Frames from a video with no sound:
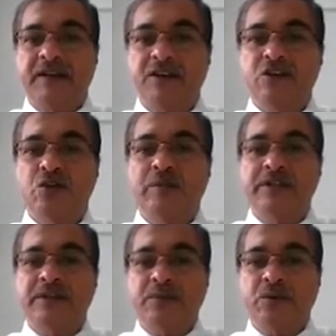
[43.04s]
consumer
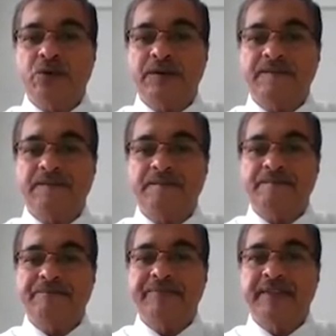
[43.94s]
support.
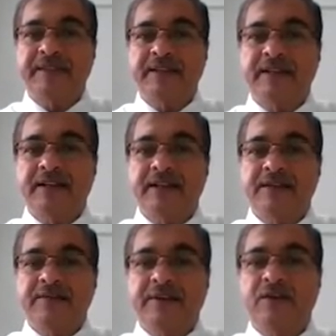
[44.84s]

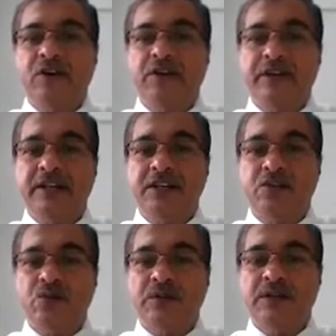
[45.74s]
We have already
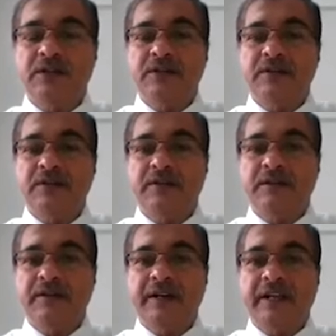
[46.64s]
understood
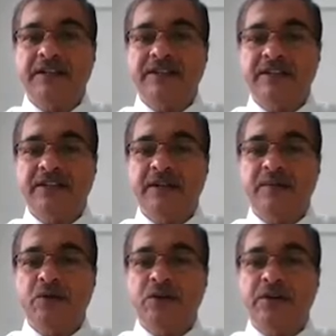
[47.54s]
in last session
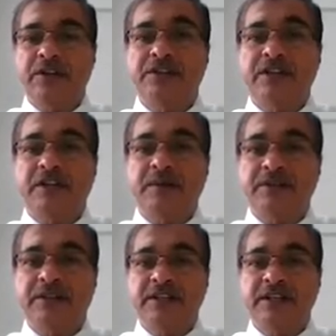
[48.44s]
about district
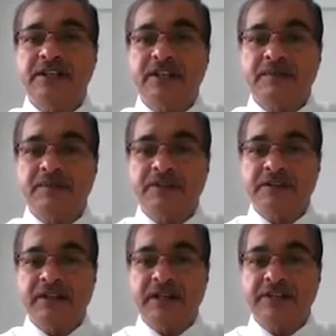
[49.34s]
commission, national
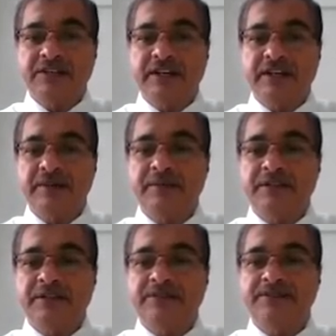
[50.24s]
commission, and state
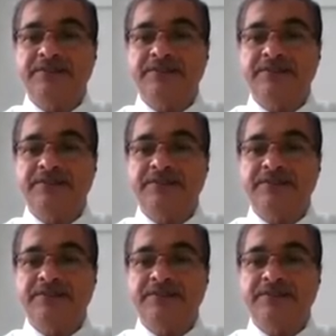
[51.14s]
commission.